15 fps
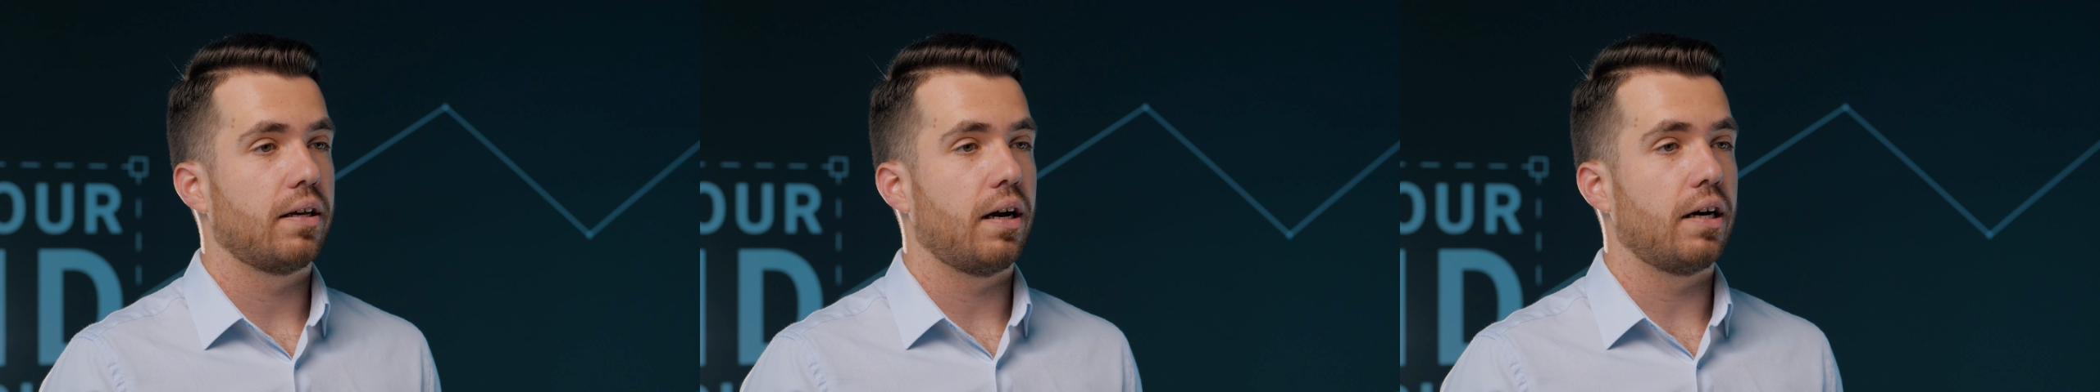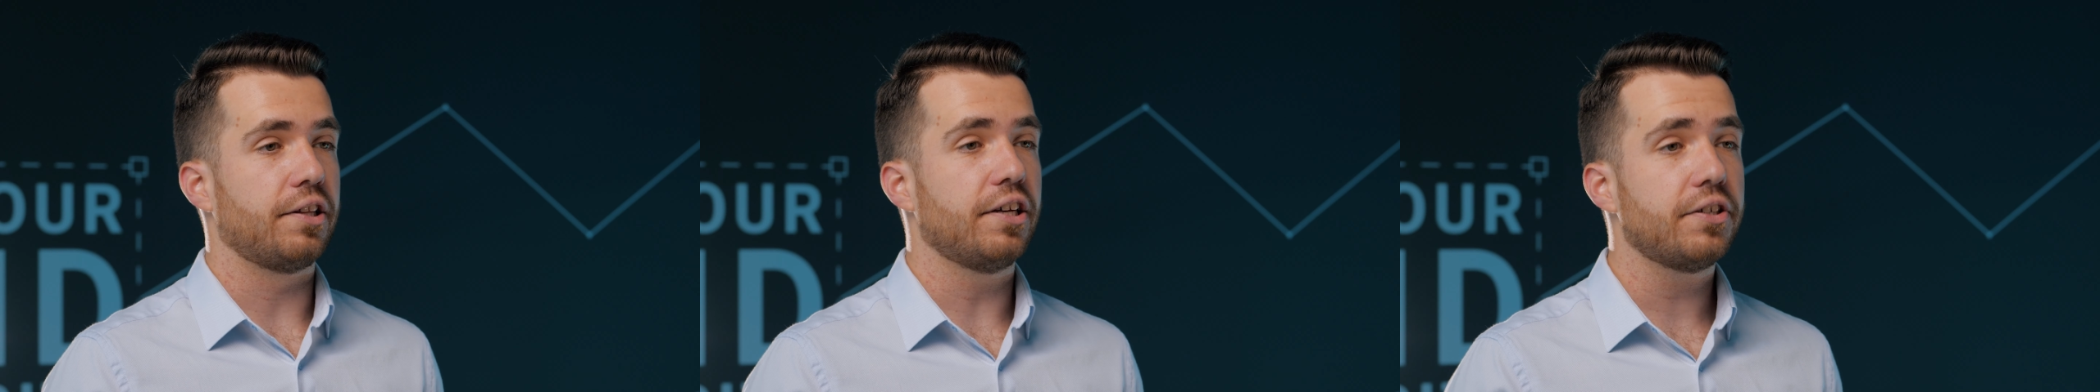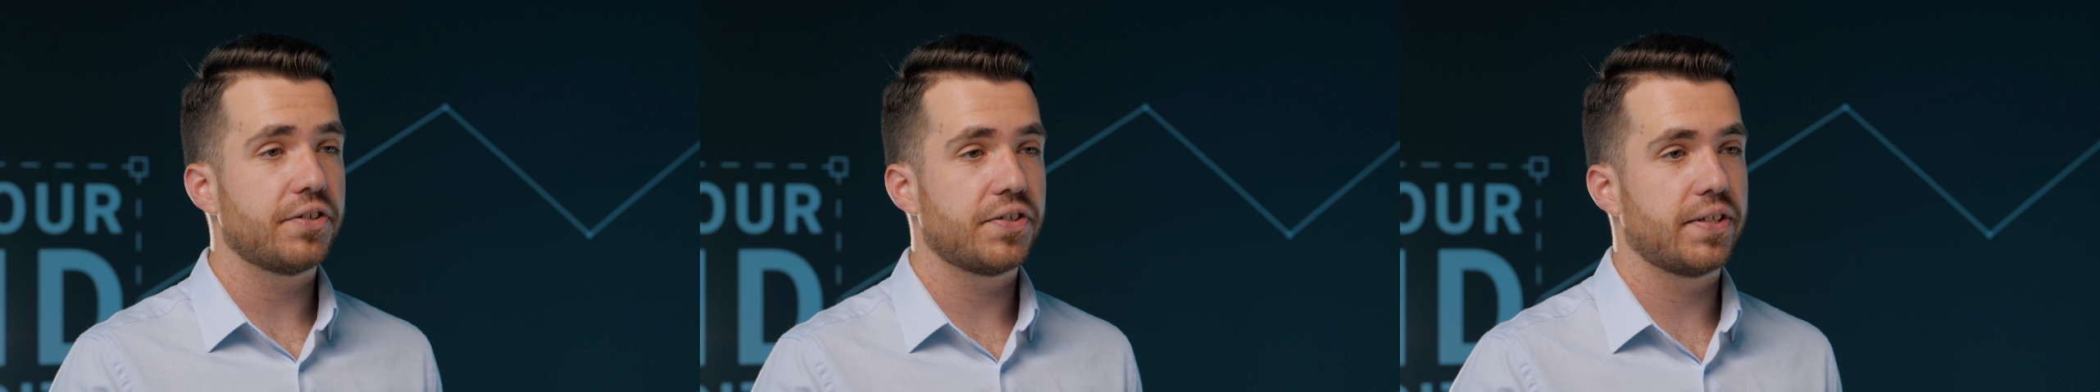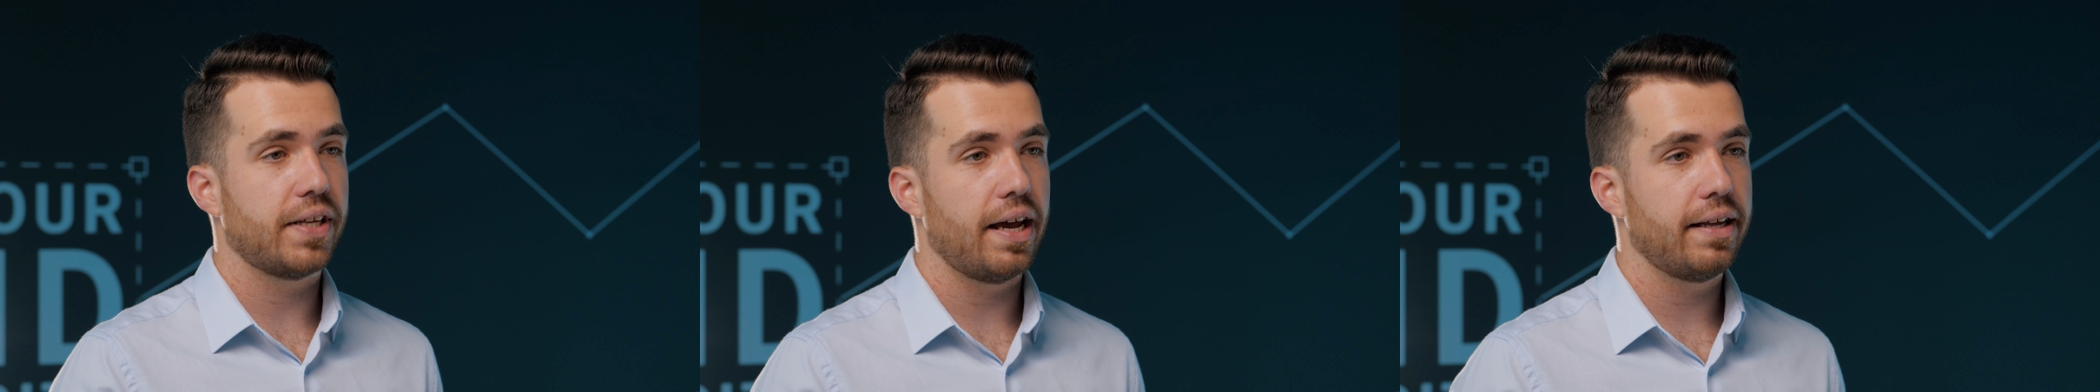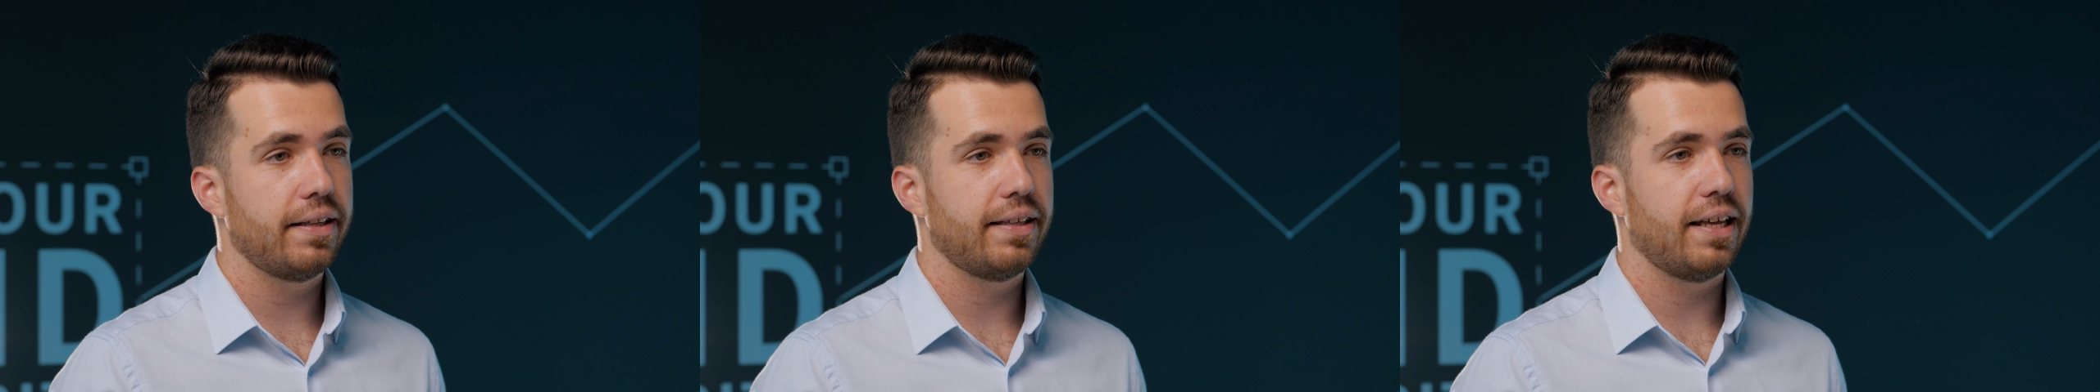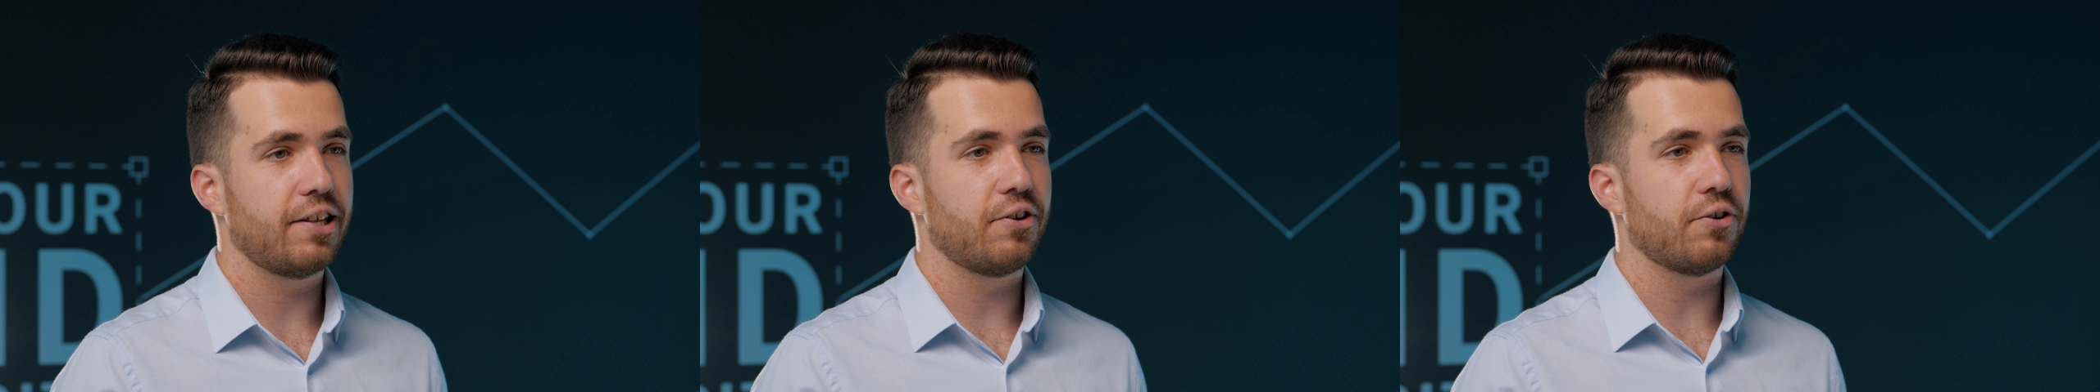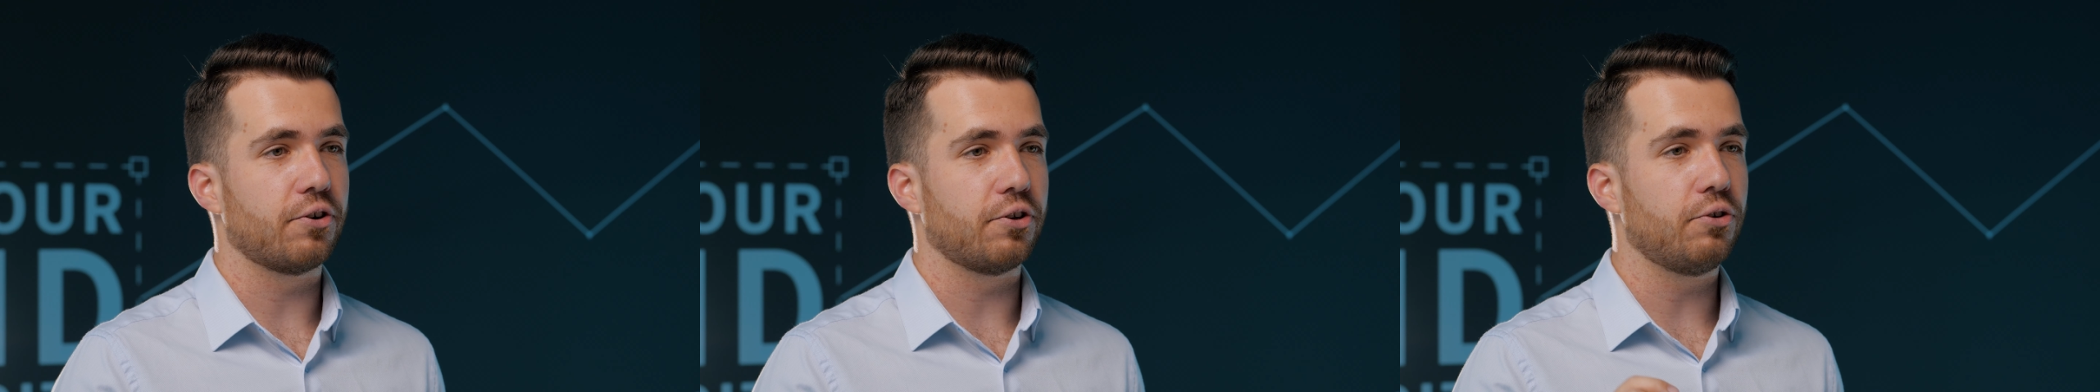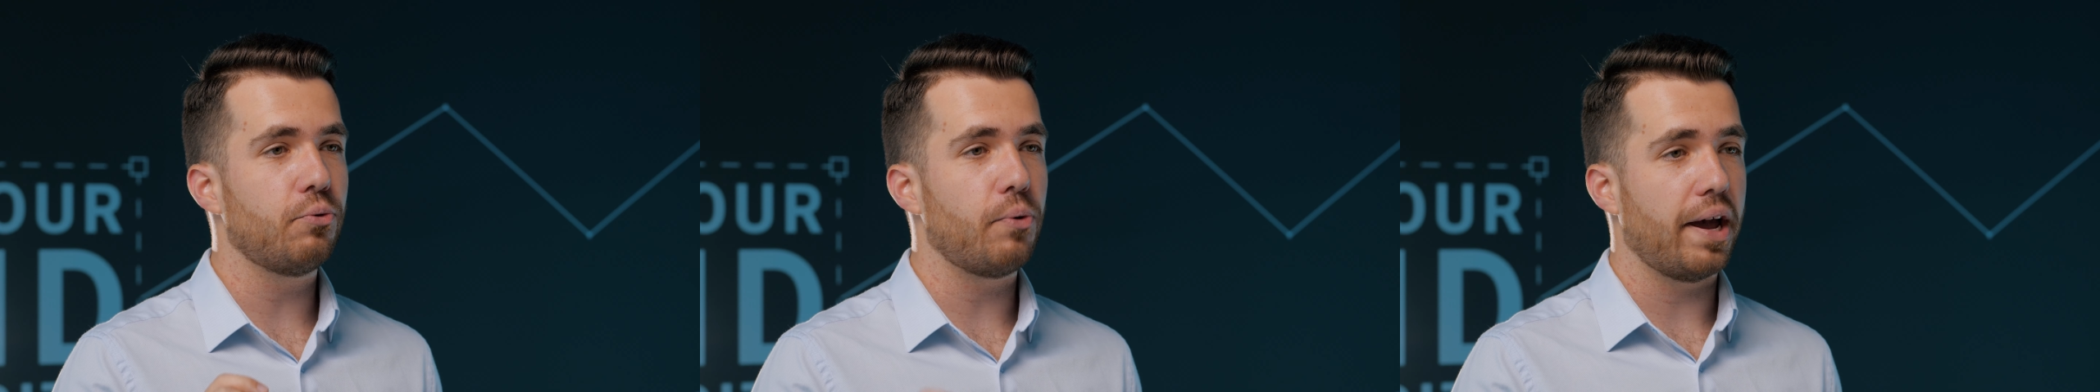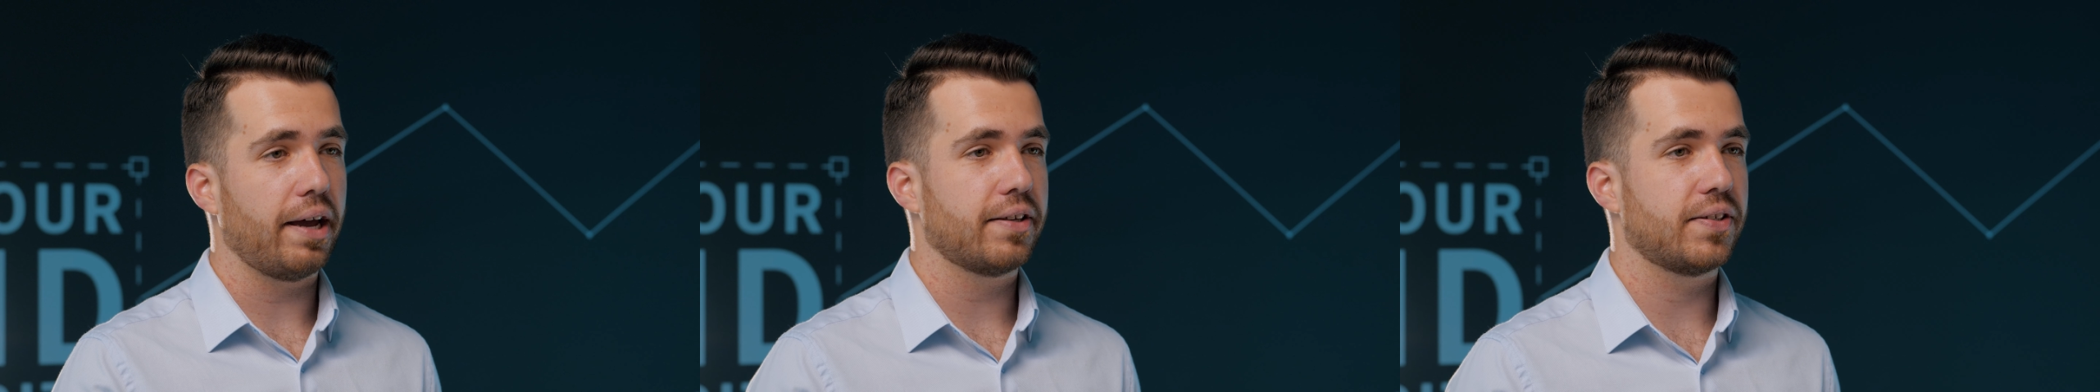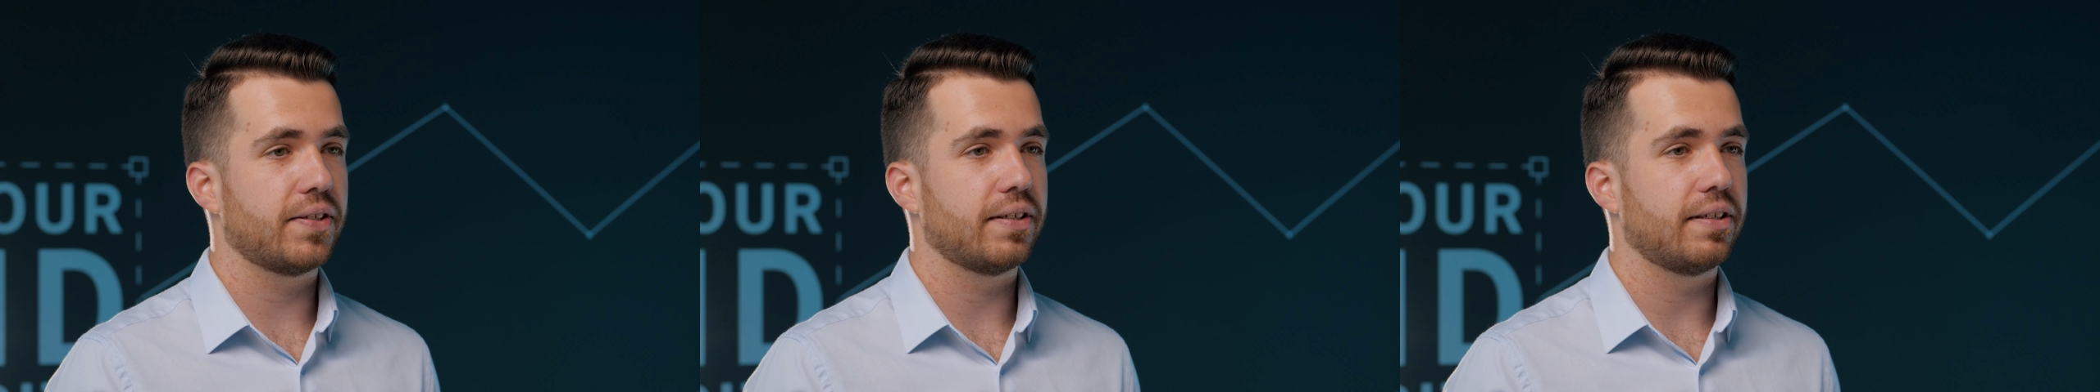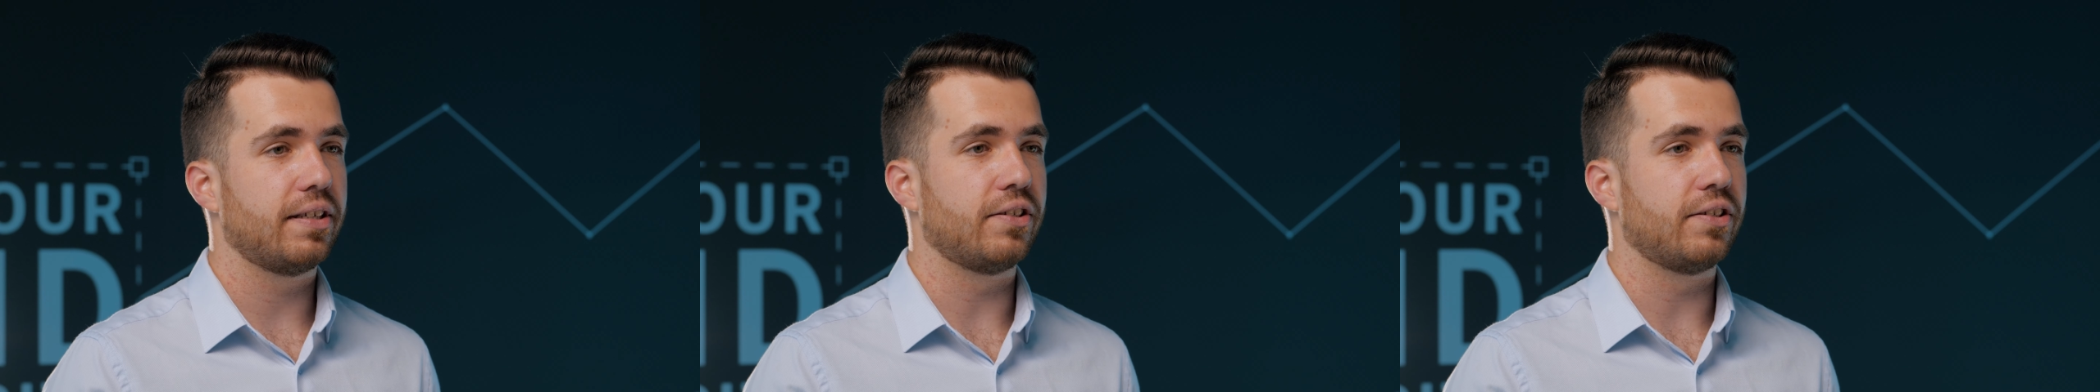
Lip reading: Another sign that your UX